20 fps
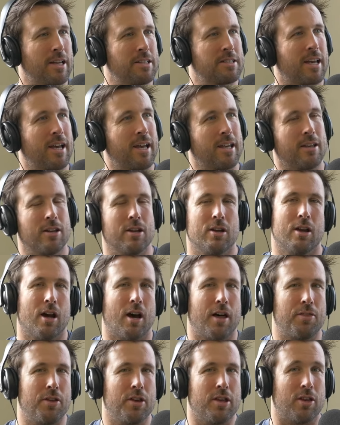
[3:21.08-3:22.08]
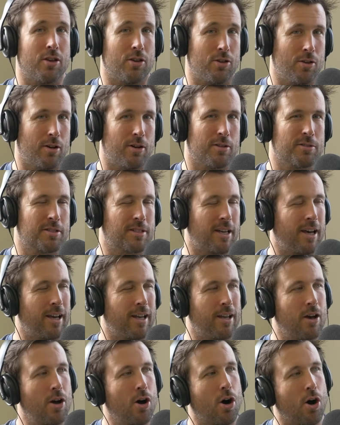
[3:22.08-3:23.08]
They say, I think y'all
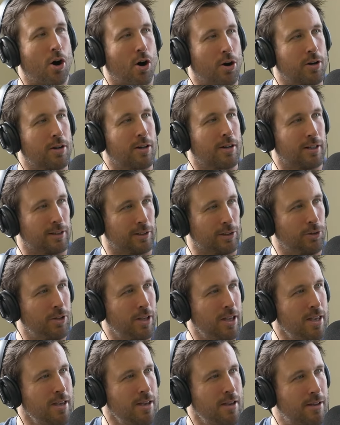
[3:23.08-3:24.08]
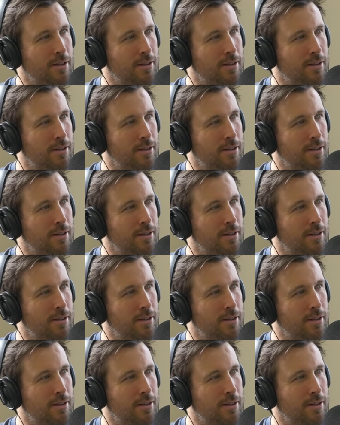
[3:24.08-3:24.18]
say, hock a loogie.